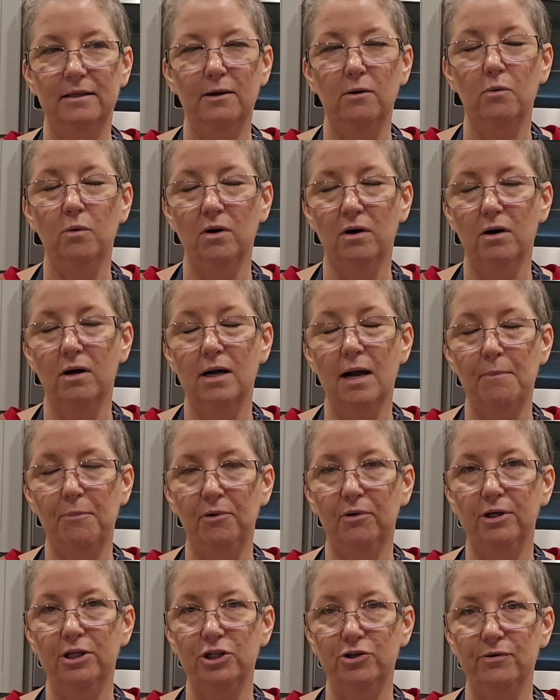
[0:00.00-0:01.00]
there were a
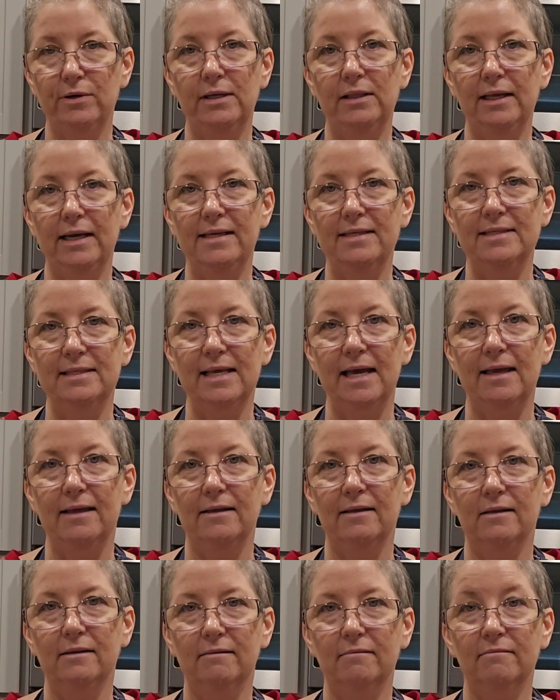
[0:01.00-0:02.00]
couple of street lights that
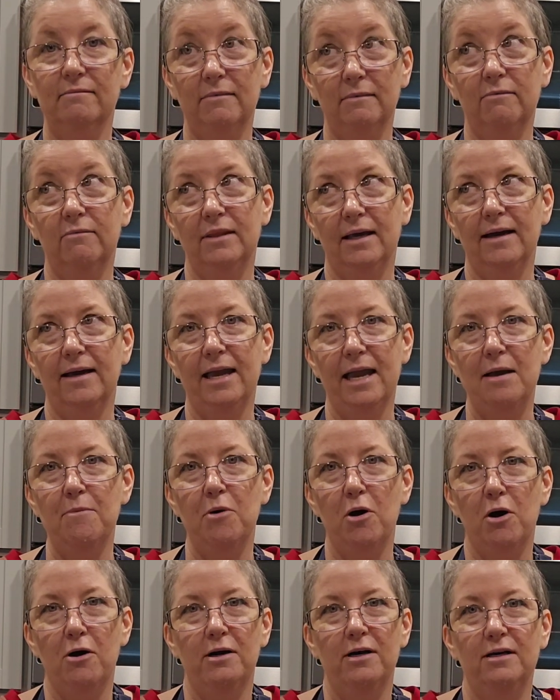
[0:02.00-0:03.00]
came
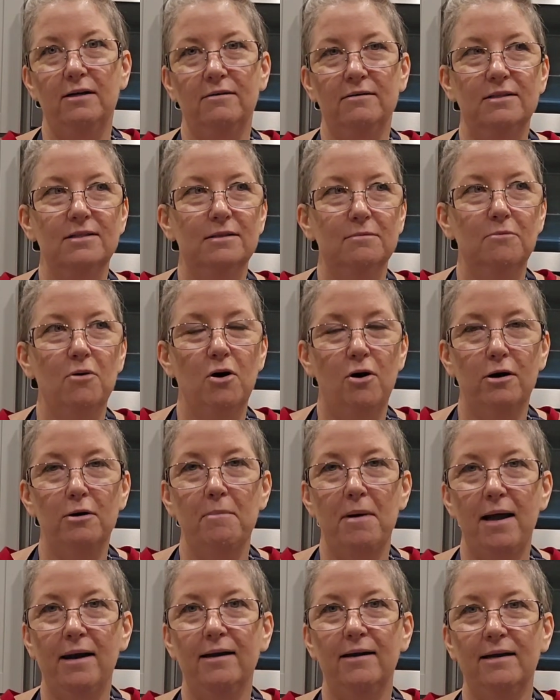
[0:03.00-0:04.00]
on and some
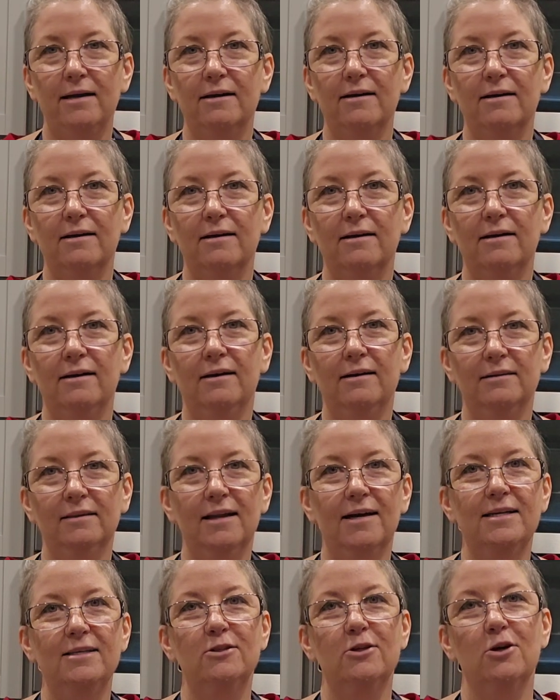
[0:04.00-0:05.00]
automatic
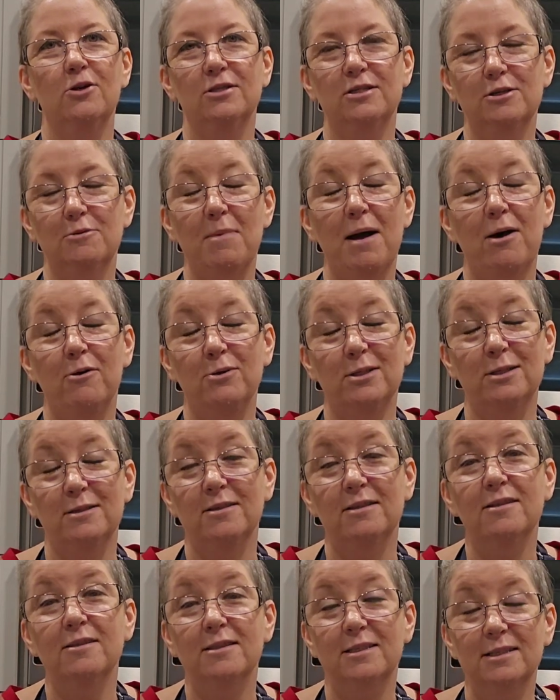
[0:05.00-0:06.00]
lights on some
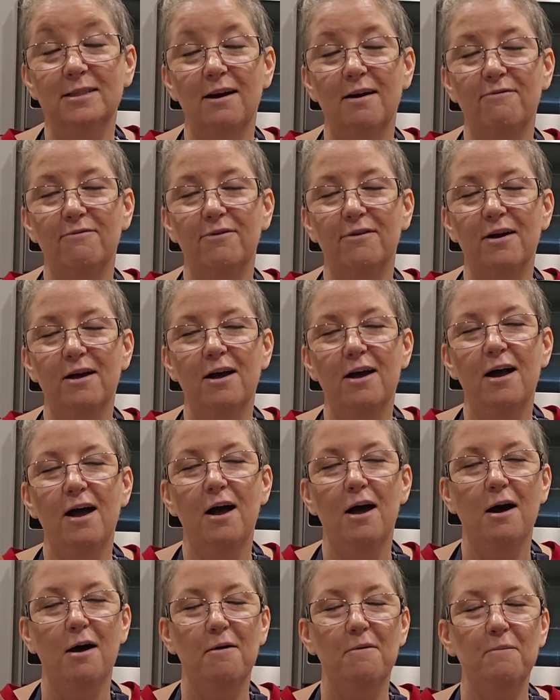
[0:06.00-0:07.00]
houses and stuff.
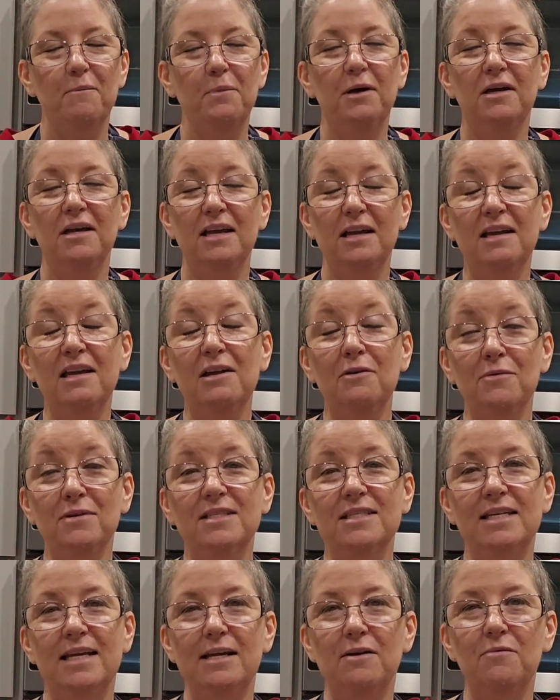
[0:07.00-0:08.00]
But it
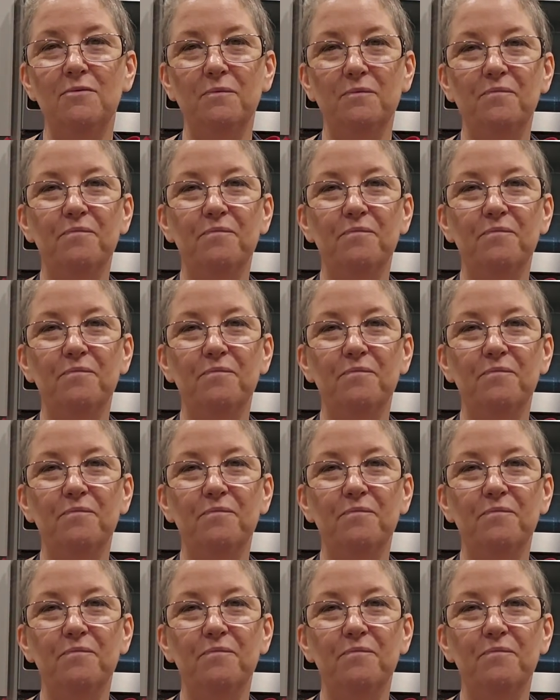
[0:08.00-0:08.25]
was neat.